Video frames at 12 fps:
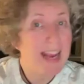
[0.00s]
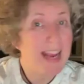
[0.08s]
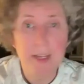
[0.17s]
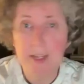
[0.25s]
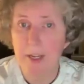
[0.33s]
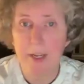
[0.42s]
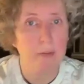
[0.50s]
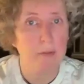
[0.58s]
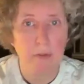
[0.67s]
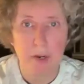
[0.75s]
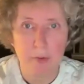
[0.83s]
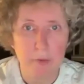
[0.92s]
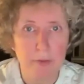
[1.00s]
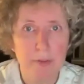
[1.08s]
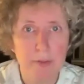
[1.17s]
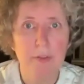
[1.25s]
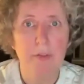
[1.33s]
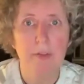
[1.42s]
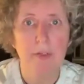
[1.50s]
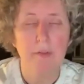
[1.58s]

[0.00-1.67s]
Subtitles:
any kind of virus